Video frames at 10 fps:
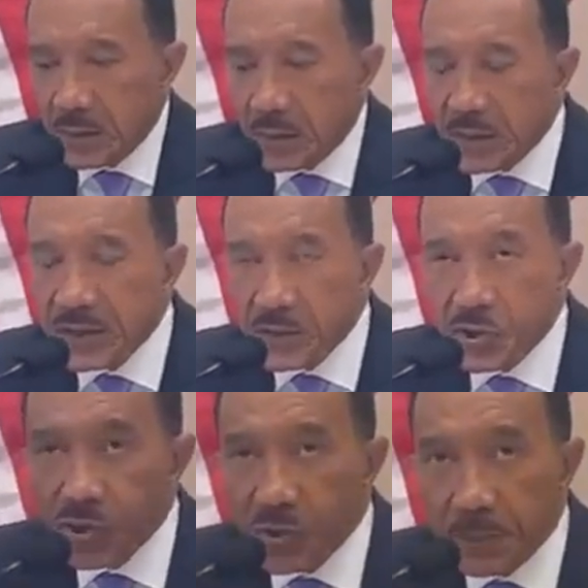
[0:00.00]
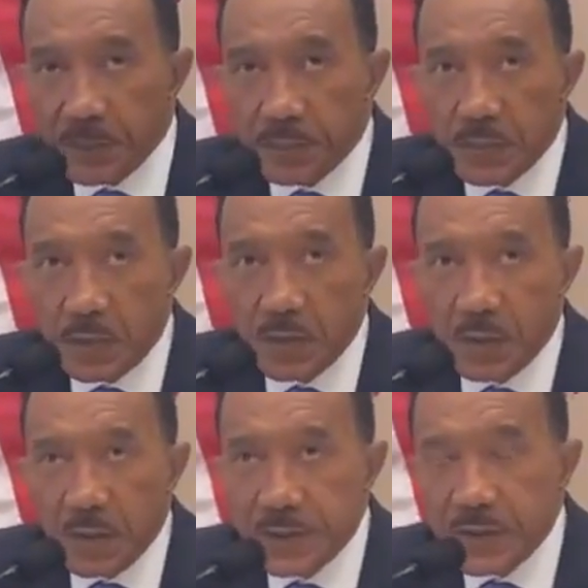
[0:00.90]
leadership
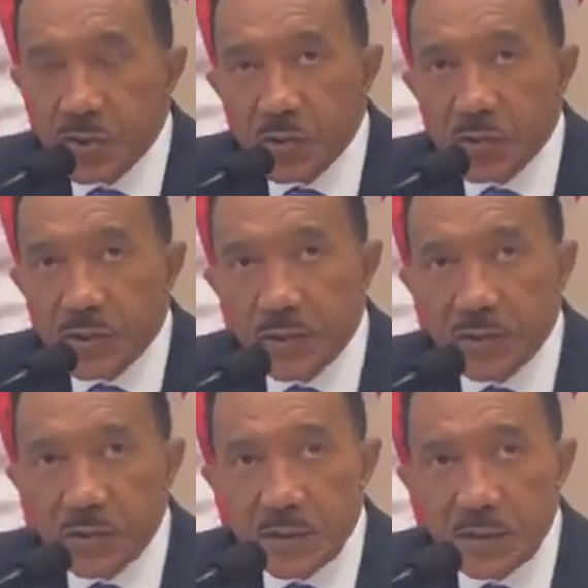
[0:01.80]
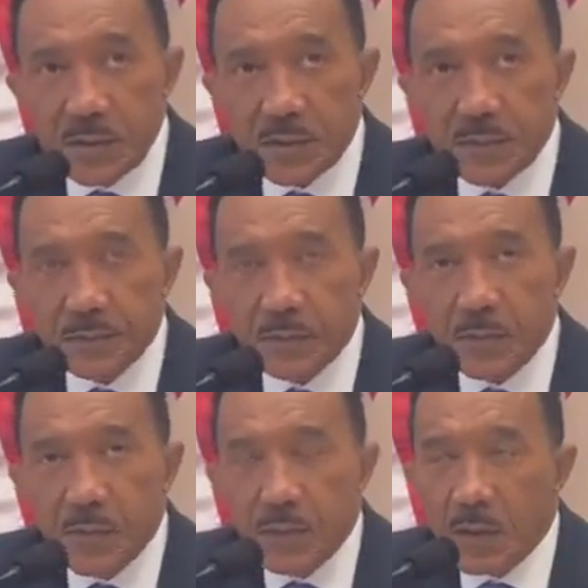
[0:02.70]
on issues such as this,
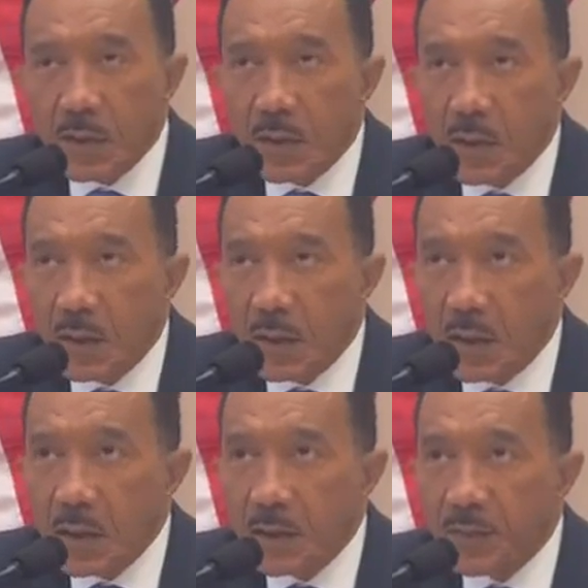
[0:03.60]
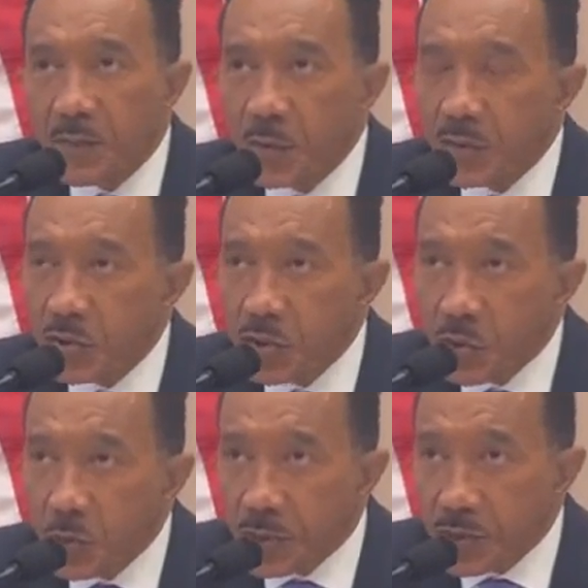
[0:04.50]
for his
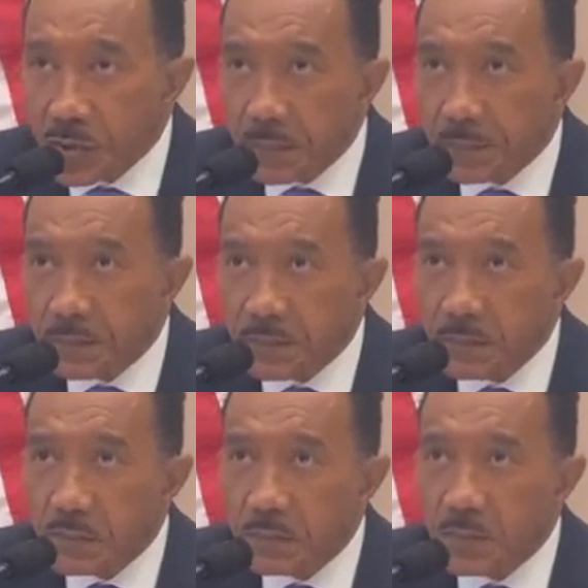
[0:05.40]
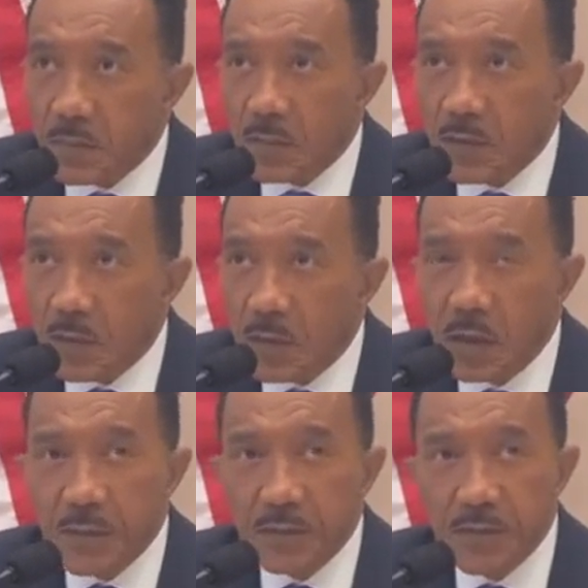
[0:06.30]
stewardship
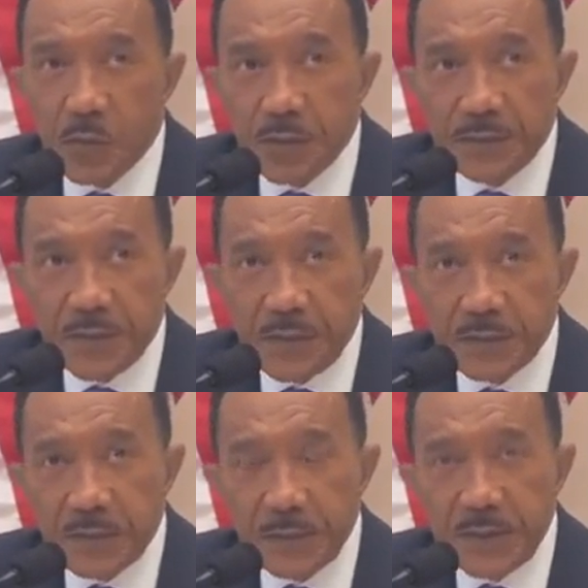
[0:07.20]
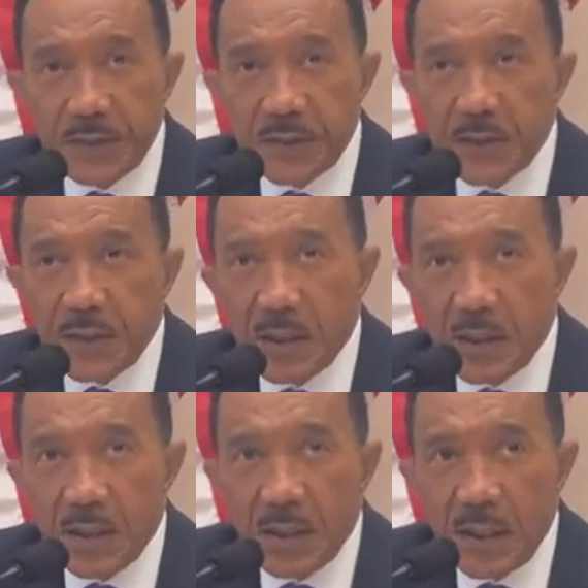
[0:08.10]
on the Foreign Affairs Committee,
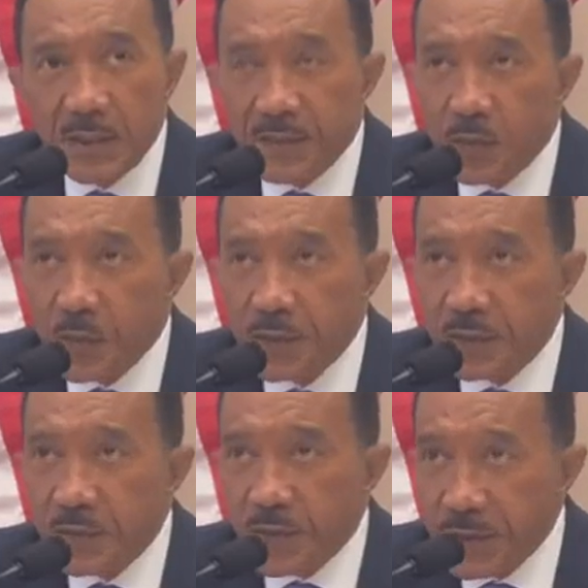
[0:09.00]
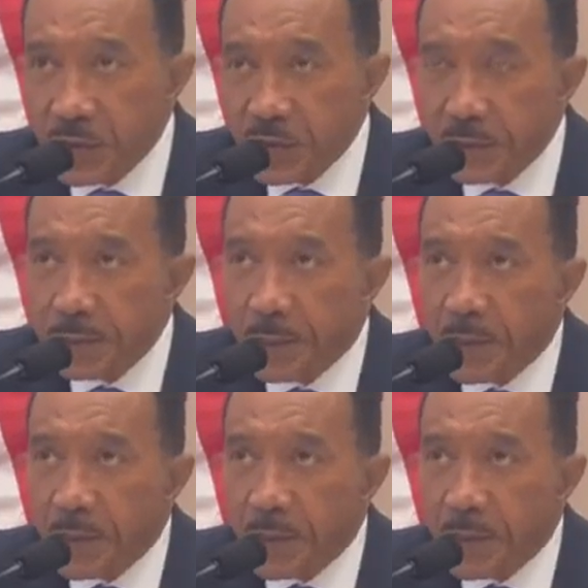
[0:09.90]
and for his friendship.